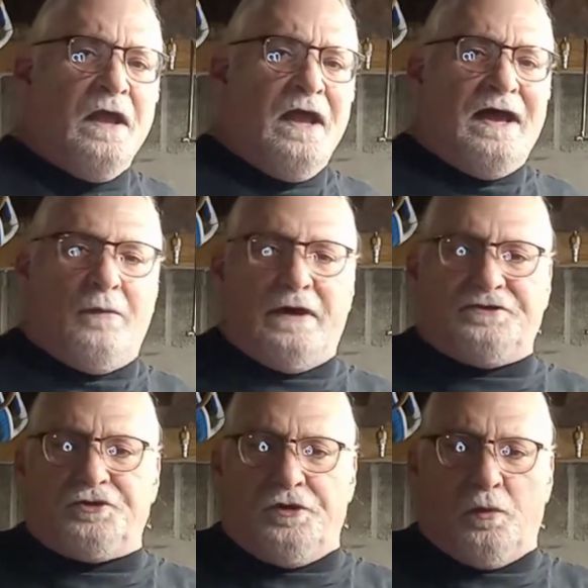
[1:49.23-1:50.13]
I want to
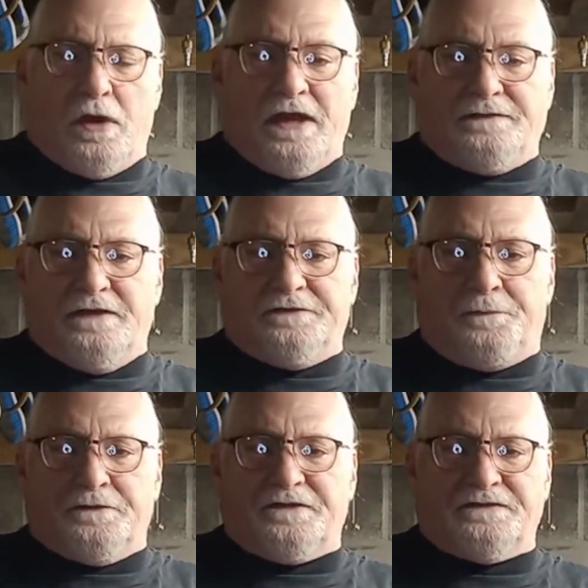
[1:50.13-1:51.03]
show you what I did to
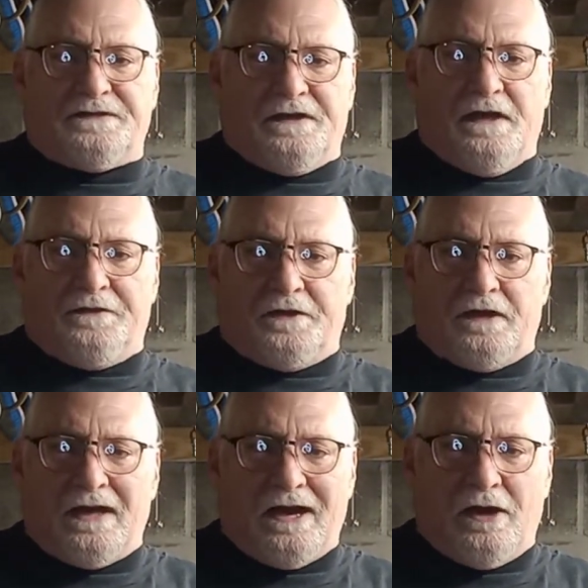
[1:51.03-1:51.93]
put this together,
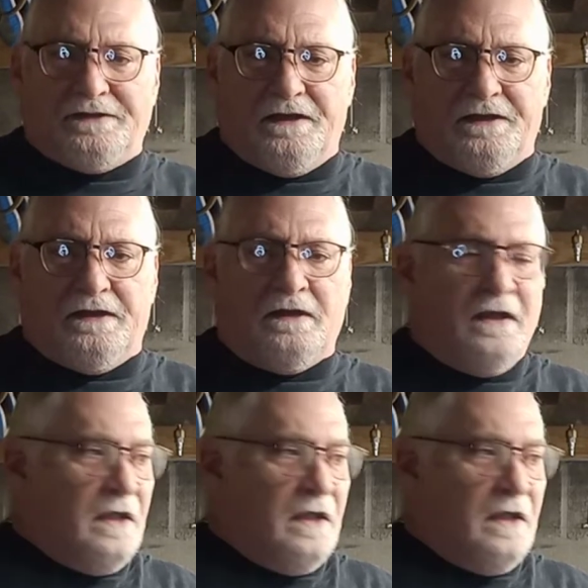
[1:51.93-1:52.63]
how I did it.